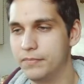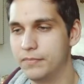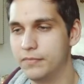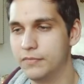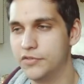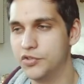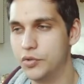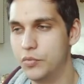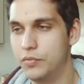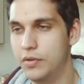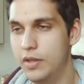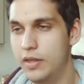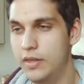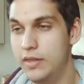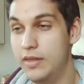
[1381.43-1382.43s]
So,
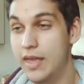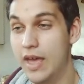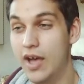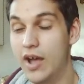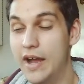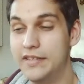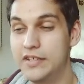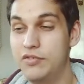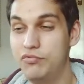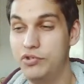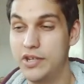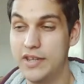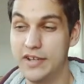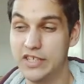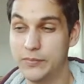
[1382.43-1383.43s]
I didn't
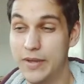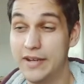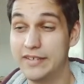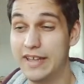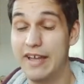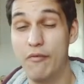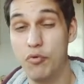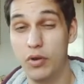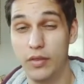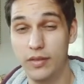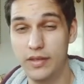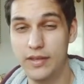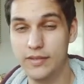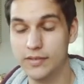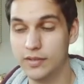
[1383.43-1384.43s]
really expect to have all of
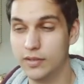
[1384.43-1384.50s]
these.